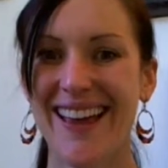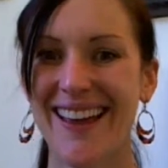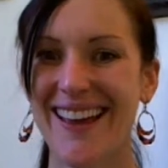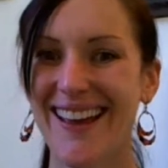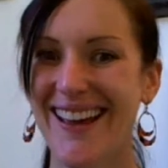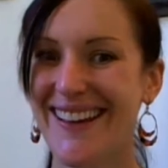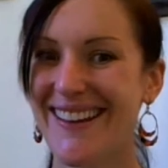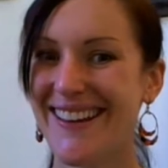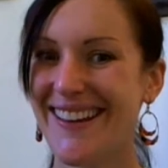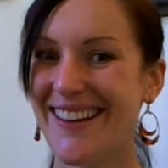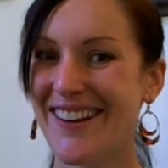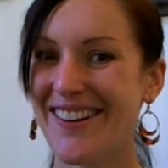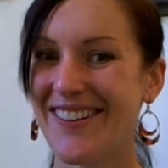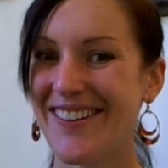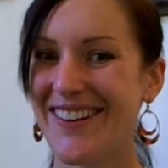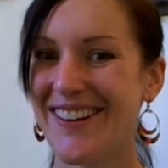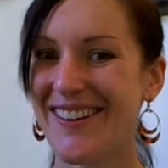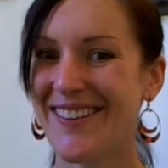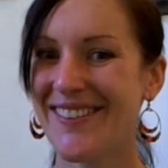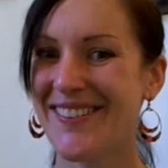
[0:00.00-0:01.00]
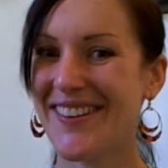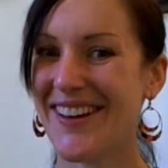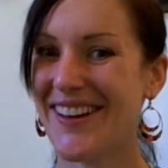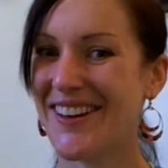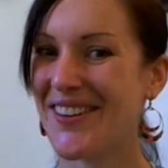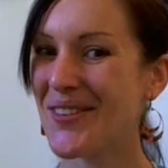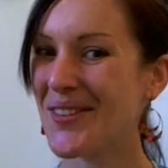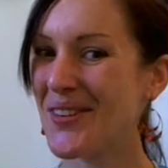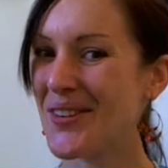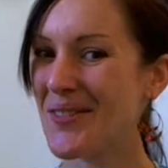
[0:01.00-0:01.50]
Hey, how you going? I
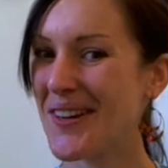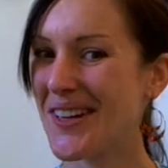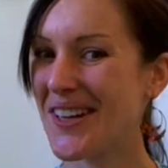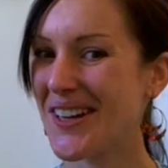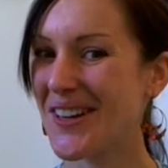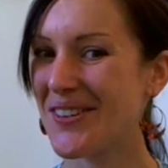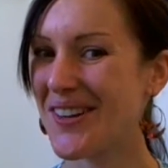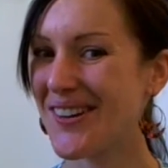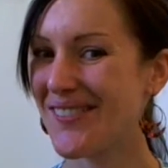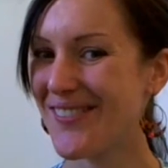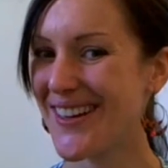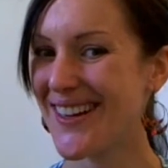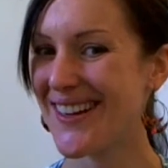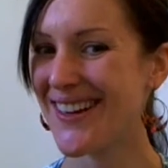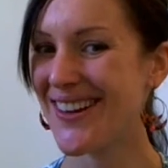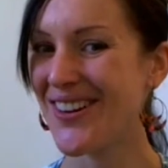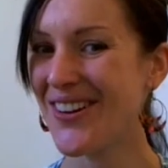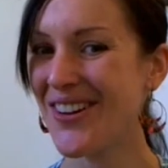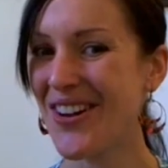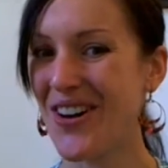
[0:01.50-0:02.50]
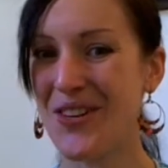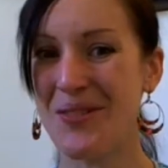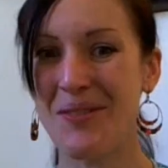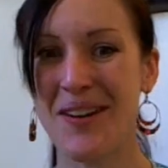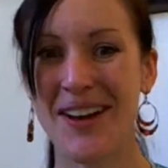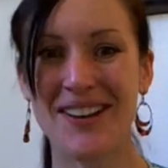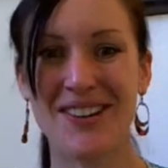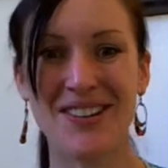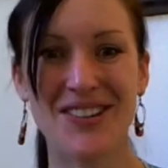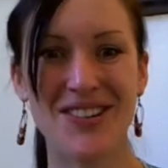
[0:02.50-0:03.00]
just want to make a quick vlog on
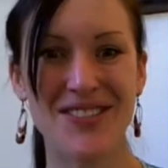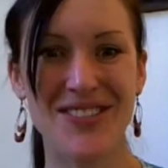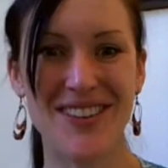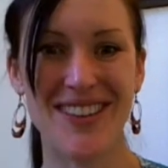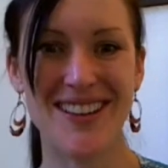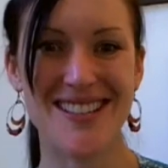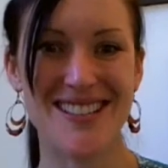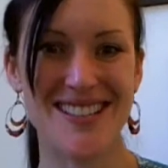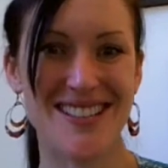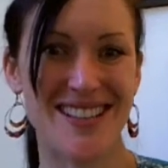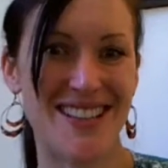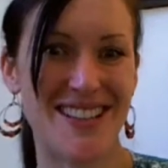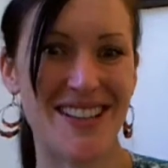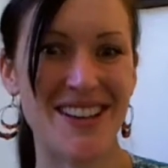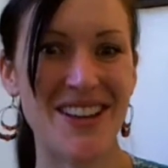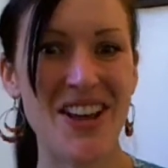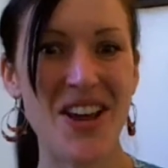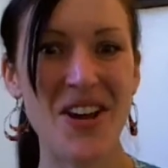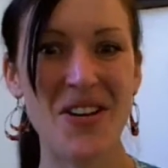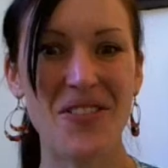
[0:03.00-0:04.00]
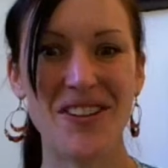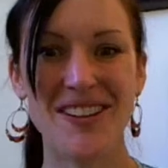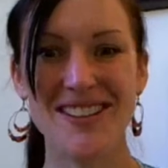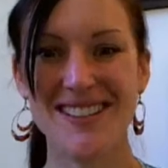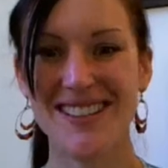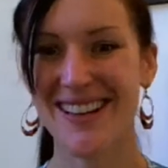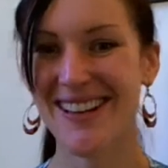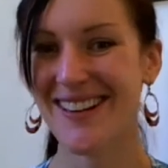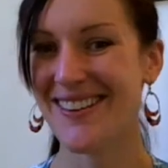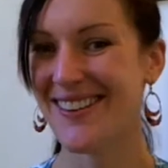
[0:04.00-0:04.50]
my goal for this year, which
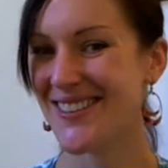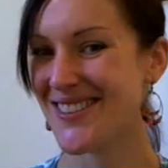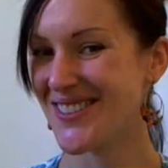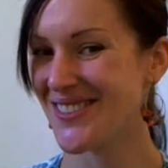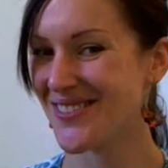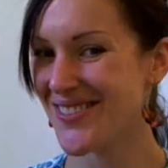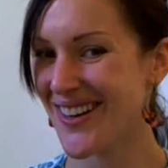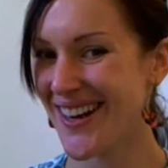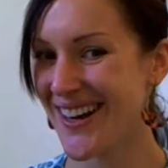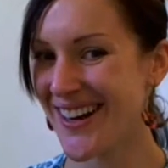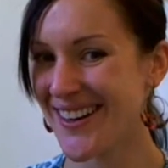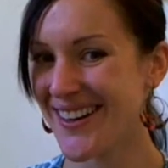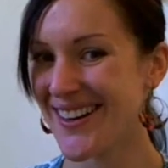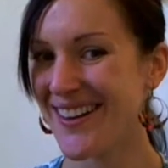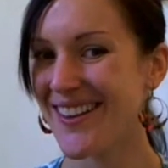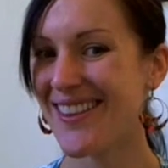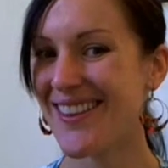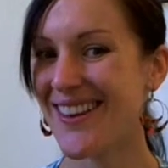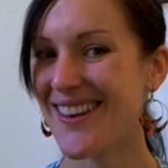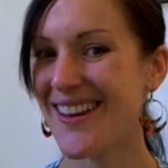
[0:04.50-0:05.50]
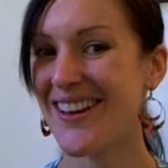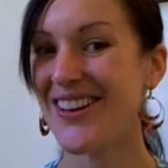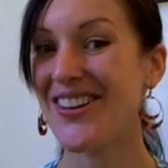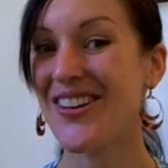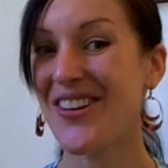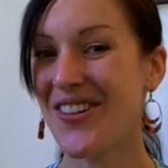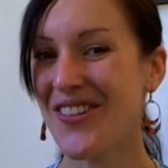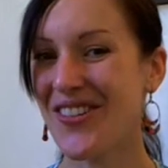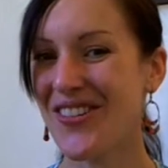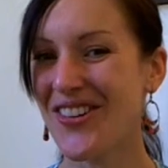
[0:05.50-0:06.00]
is to run the
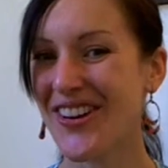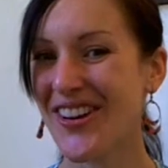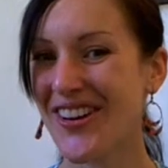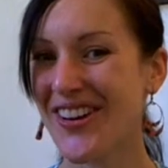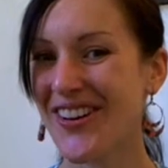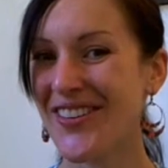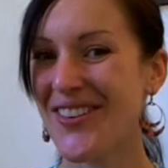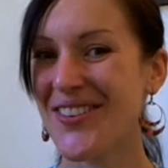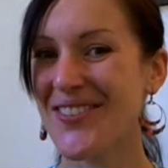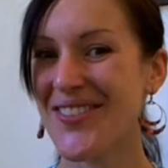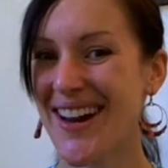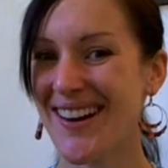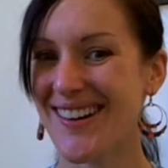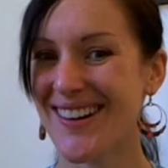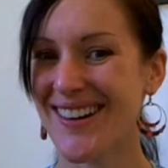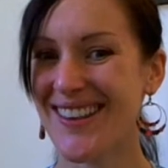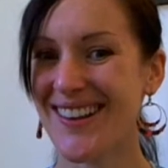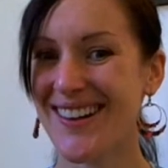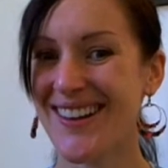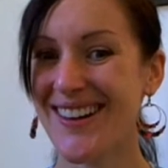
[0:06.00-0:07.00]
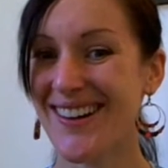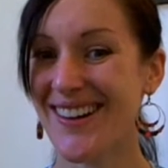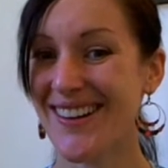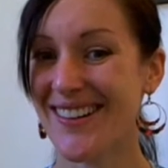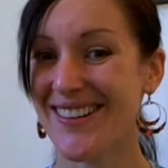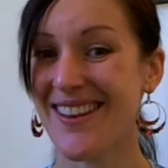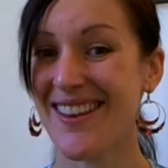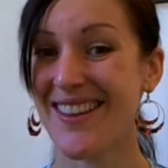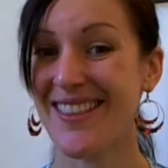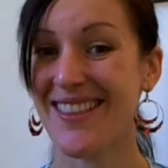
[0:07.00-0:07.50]
Gold Coast Marathon
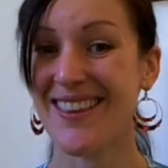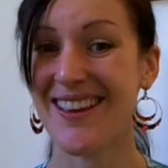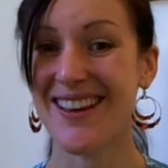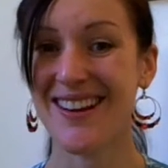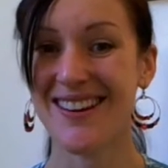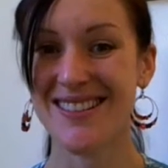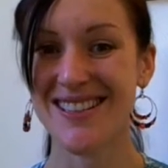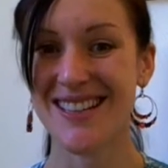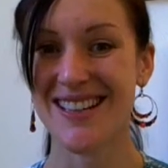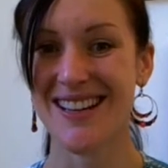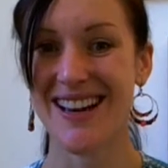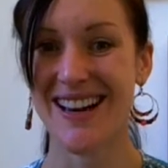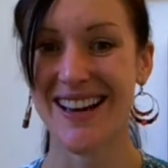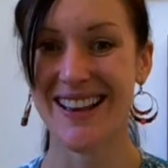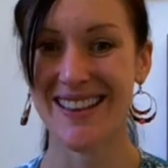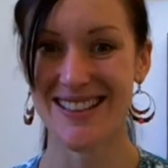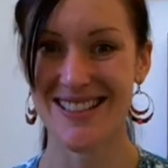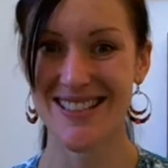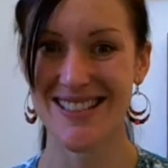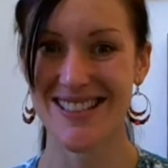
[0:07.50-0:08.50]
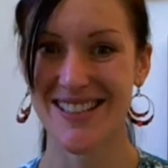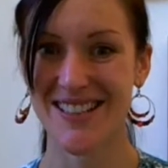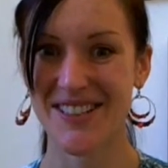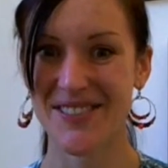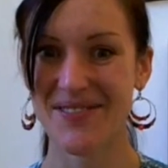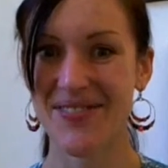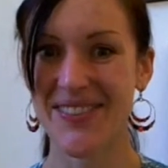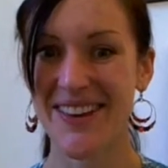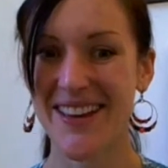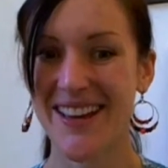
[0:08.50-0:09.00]
on the 3rd of July this
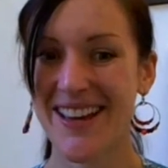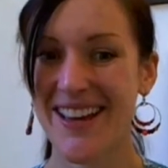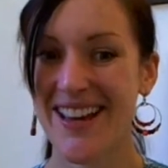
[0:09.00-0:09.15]
year.